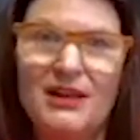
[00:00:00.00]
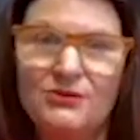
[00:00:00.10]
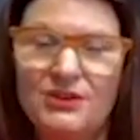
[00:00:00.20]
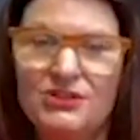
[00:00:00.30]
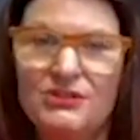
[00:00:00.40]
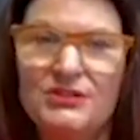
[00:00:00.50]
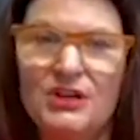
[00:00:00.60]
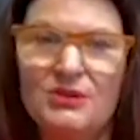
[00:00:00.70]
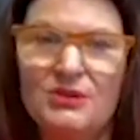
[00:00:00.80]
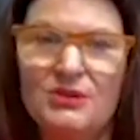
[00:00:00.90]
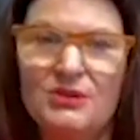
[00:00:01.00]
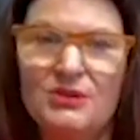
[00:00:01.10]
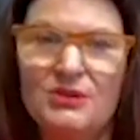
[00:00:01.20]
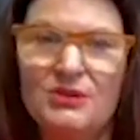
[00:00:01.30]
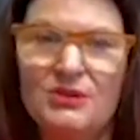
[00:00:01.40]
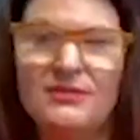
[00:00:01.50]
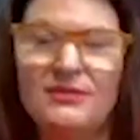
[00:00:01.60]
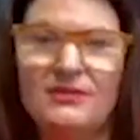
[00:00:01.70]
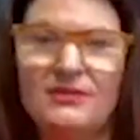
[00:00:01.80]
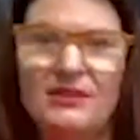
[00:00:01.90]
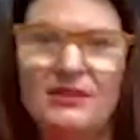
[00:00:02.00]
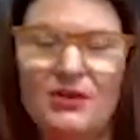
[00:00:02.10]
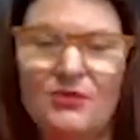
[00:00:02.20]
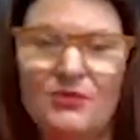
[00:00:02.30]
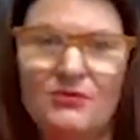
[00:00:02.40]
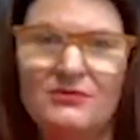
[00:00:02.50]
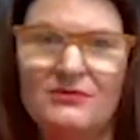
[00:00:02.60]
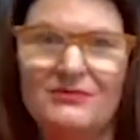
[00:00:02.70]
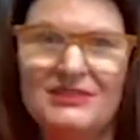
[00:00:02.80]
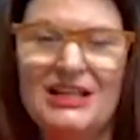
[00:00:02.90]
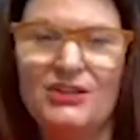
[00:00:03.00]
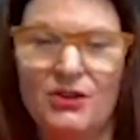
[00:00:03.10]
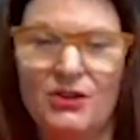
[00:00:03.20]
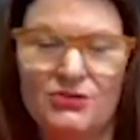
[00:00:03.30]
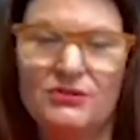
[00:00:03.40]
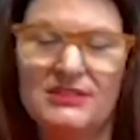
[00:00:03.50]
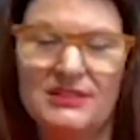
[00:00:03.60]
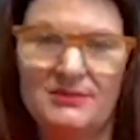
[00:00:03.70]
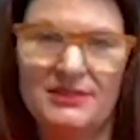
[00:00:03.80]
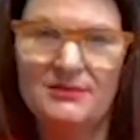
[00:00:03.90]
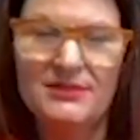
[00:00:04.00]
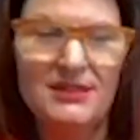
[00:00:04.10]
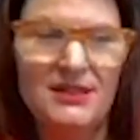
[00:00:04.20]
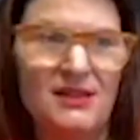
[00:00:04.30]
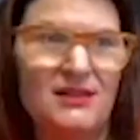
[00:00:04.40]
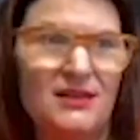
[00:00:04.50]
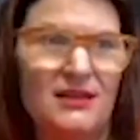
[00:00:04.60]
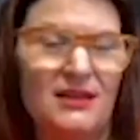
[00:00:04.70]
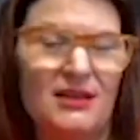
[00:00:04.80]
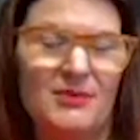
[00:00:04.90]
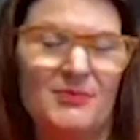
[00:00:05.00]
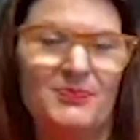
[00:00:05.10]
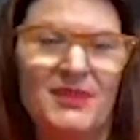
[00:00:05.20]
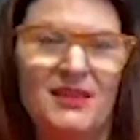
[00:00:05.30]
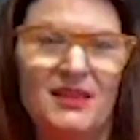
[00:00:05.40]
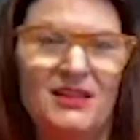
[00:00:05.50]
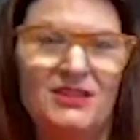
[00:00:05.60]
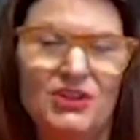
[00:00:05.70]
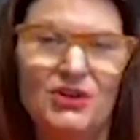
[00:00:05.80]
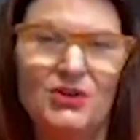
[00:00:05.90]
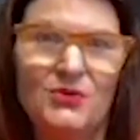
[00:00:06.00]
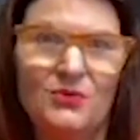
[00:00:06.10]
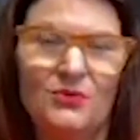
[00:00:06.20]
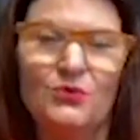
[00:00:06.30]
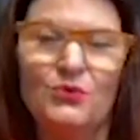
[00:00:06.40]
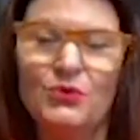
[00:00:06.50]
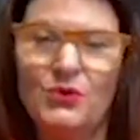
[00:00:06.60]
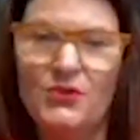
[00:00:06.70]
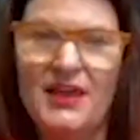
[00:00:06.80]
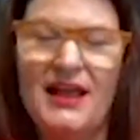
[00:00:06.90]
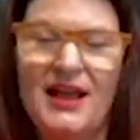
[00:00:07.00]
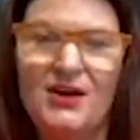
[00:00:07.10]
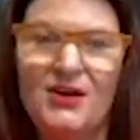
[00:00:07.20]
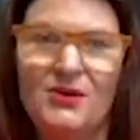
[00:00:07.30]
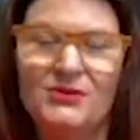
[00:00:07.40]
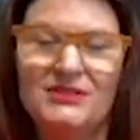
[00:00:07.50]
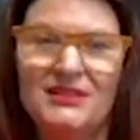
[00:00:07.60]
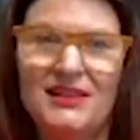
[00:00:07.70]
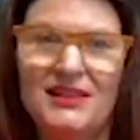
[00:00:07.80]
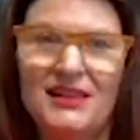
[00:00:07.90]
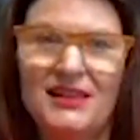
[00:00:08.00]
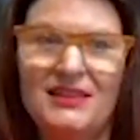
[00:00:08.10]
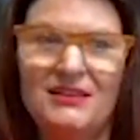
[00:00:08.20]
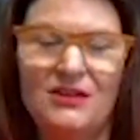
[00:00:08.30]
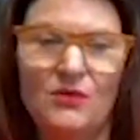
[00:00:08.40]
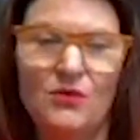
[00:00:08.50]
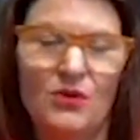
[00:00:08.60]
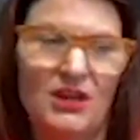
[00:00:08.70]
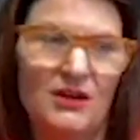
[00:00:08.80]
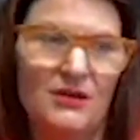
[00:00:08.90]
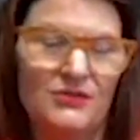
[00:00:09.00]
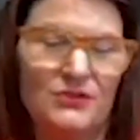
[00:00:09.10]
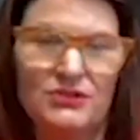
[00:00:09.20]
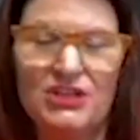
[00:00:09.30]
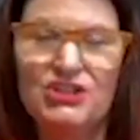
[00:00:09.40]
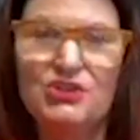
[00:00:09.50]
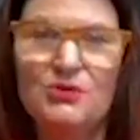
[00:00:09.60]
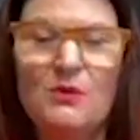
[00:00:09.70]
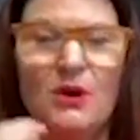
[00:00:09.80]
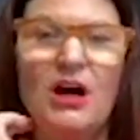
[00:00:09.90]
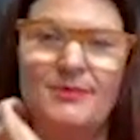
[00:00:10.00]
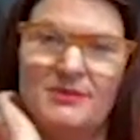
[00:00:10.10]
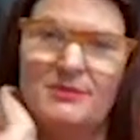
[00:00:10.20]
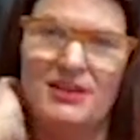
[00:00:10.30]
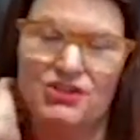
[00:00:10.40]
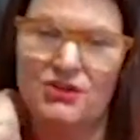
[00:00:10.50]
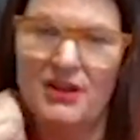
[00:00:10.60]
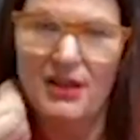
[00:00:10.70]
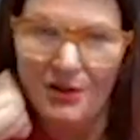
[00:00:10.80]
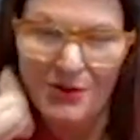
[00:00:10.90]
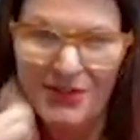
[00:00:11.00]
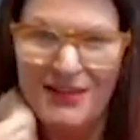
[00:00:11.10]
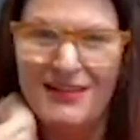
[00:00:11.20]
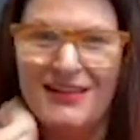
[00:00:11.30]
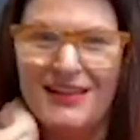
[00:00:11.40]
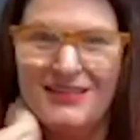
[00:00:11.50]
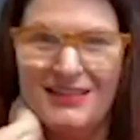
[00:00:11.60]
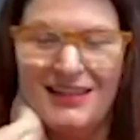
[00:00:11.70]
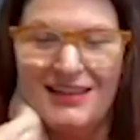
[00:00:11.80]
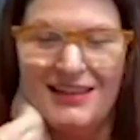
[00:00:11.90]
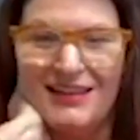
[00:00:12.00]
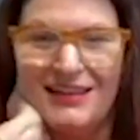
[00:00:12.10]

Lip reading: medical issues that are making you have, psychological symptoms. And so rule that out. And then, and if there's an issue, we want to optimize your health. And then